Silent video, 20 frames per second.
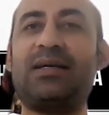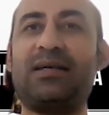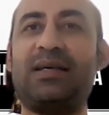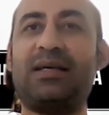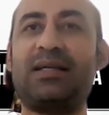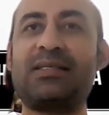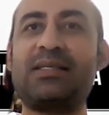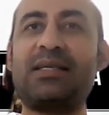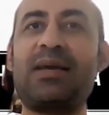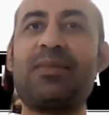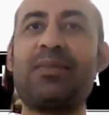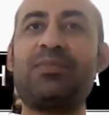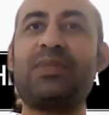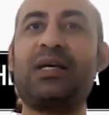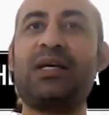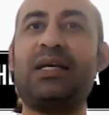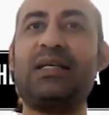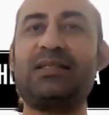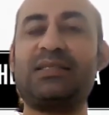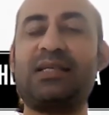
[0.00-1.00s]
attempt
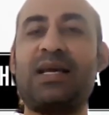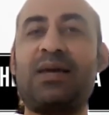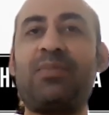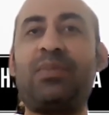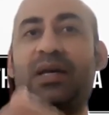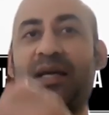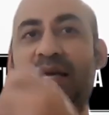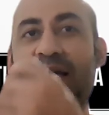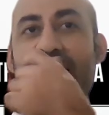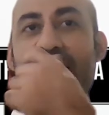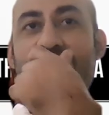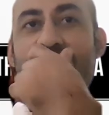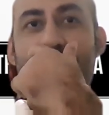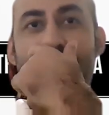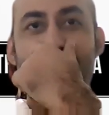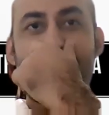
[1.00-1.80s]
the exam again.